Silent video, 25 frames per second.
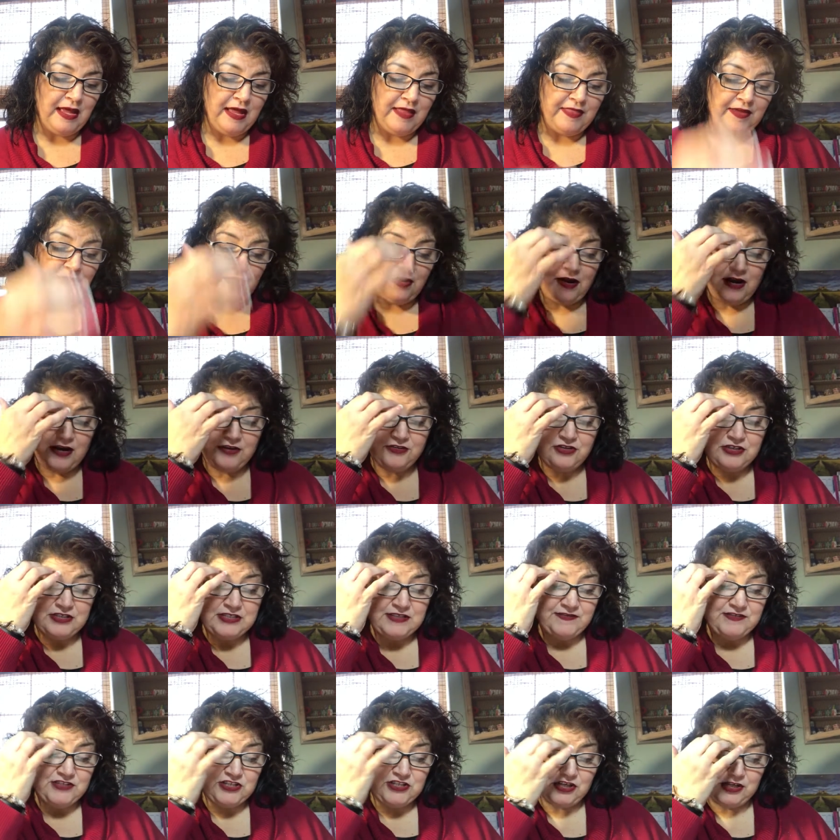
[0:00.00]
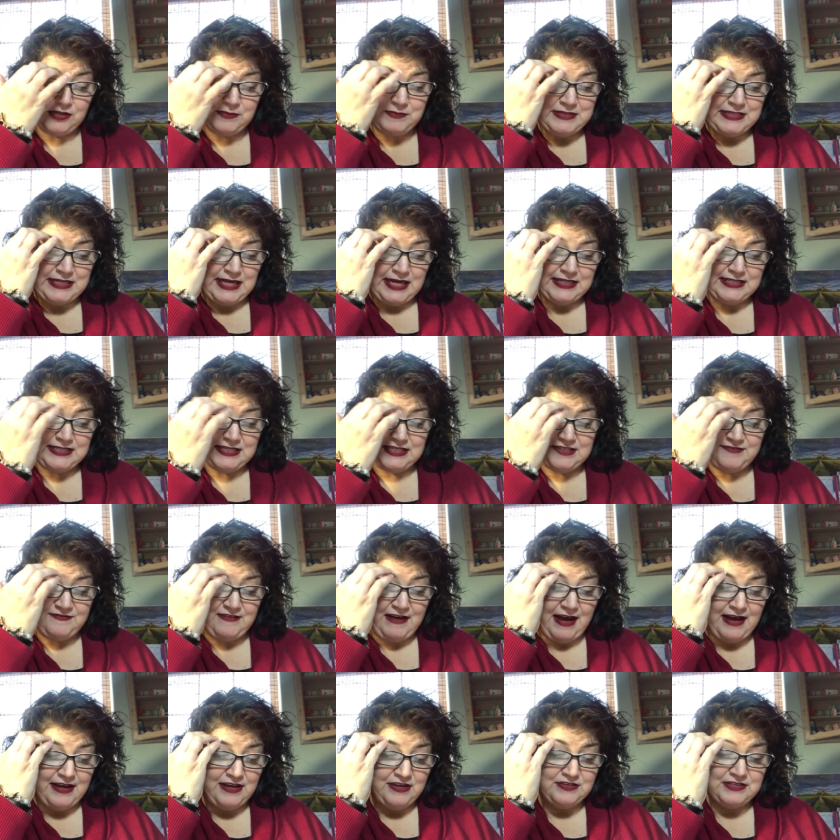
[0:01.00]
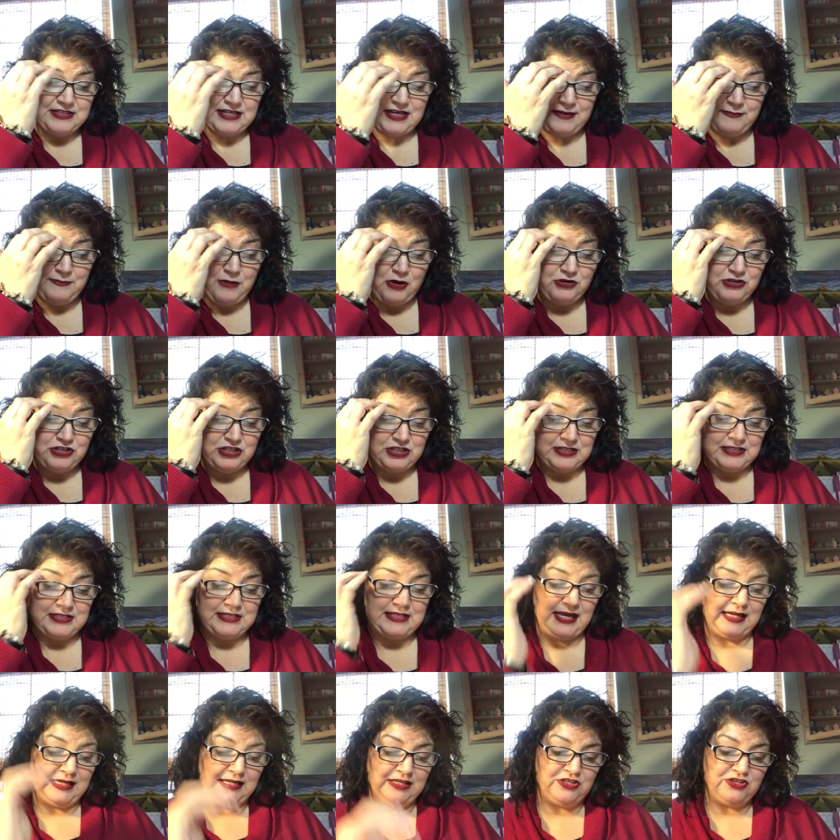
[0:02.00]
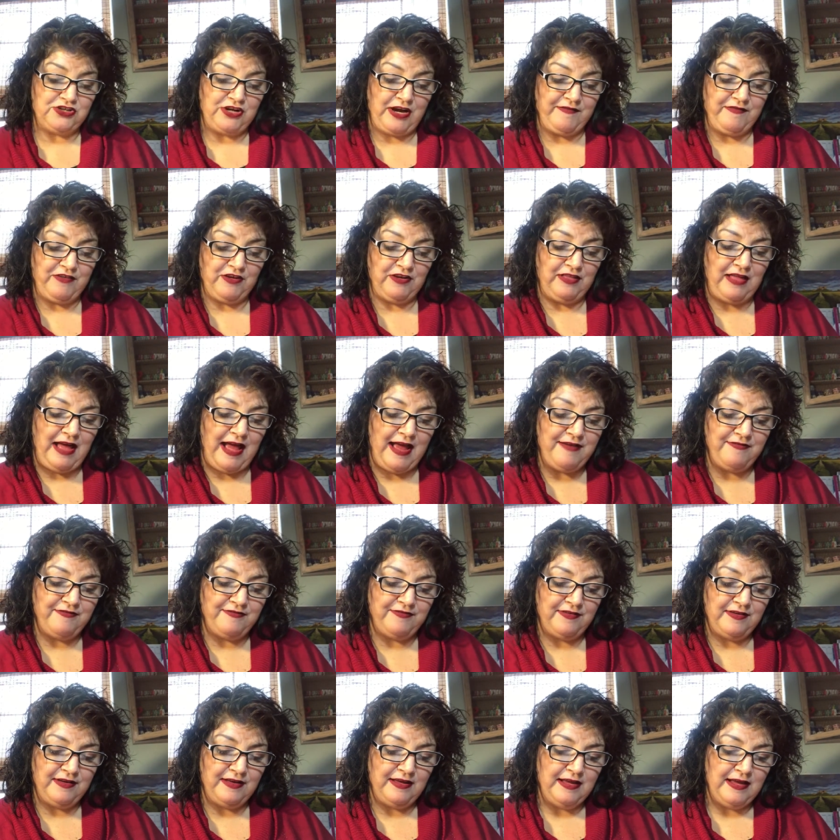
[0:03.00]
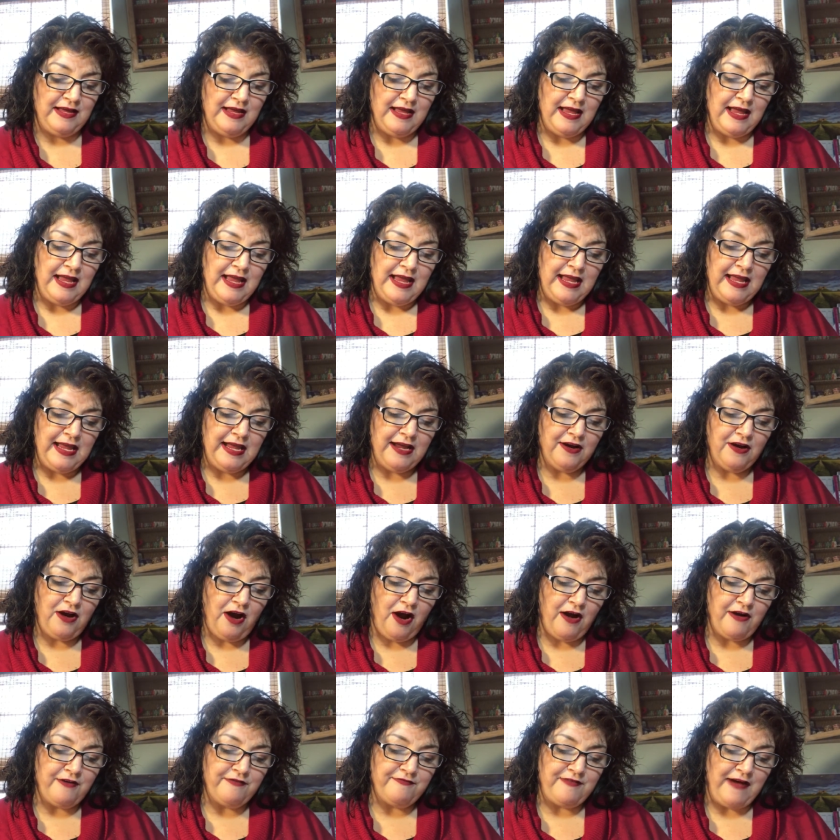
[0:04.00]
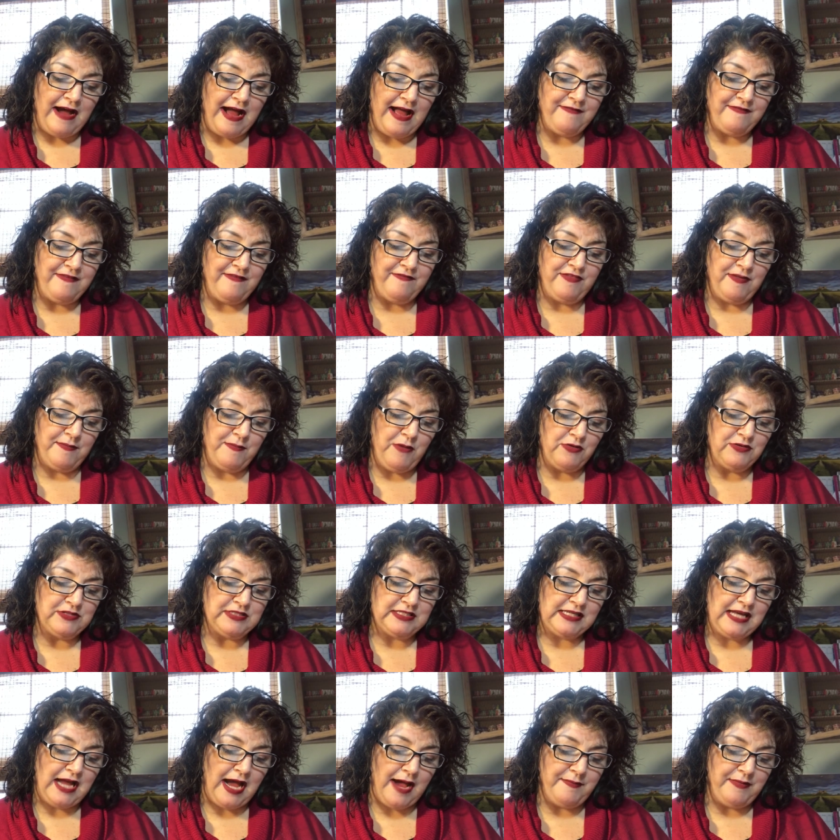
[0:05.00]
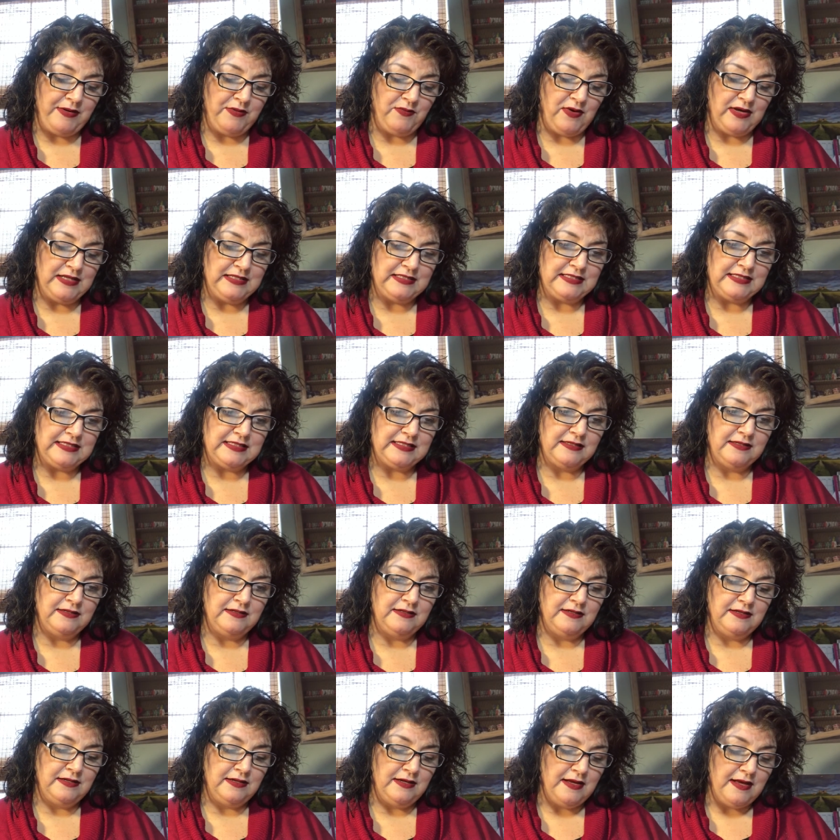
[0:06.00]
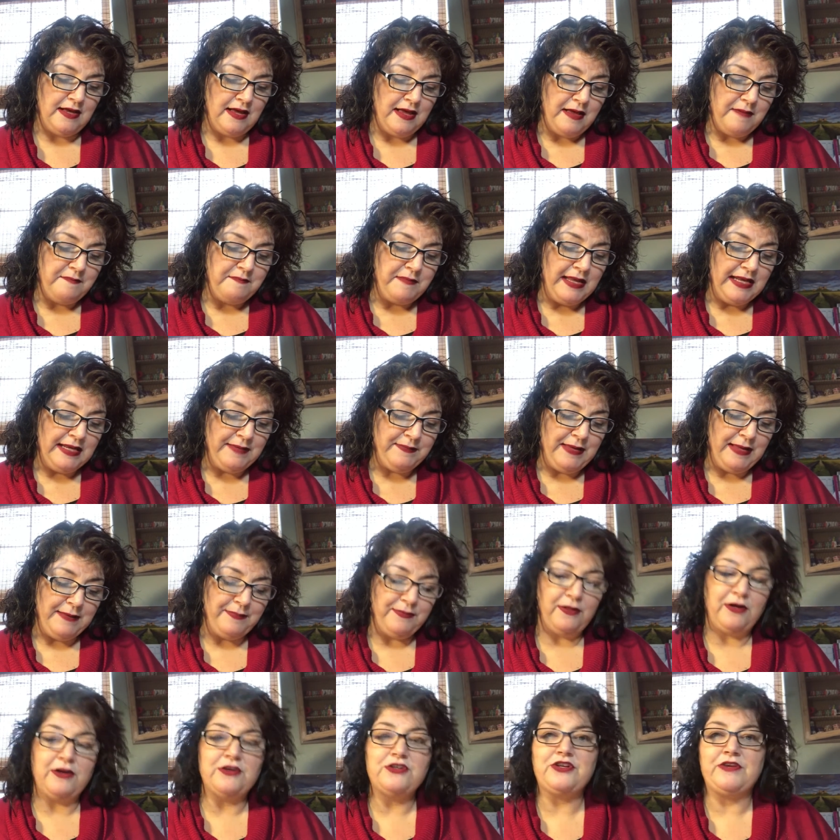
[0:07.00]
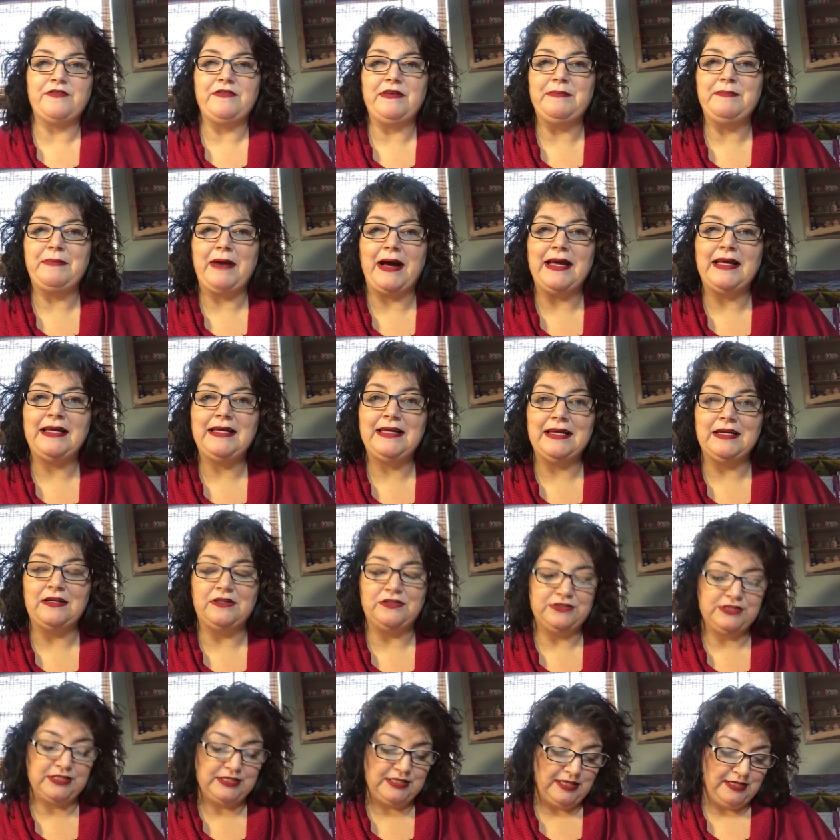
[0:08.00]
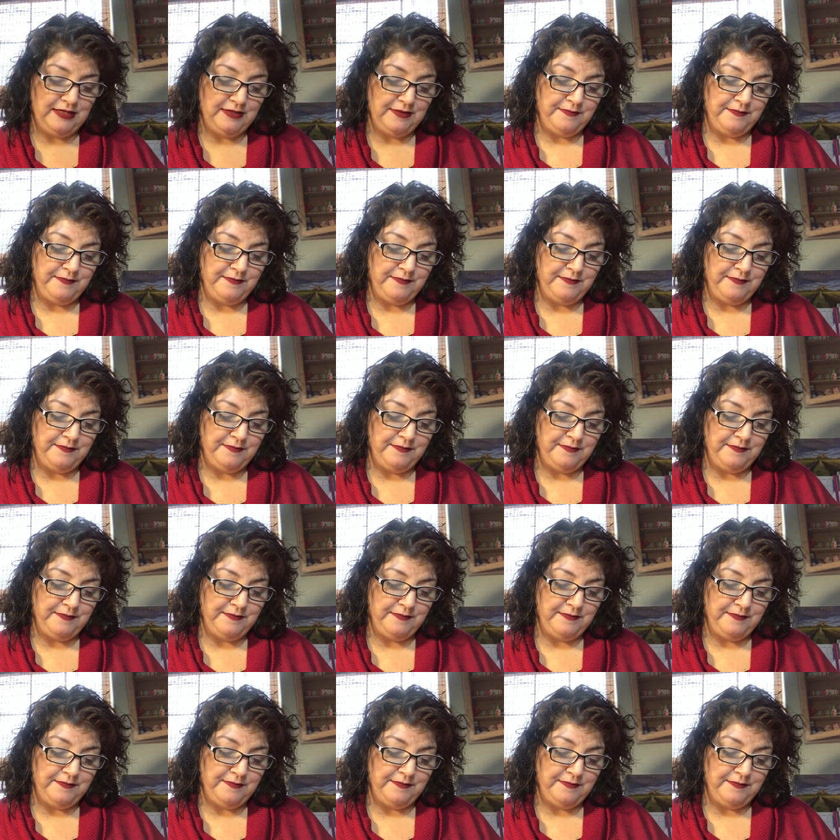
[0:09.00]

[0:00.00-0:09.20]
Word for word: There are hundreds of circumstances, values, and emotions that can drive your life. Here are five of the most common ones. Many people are driven by guilt.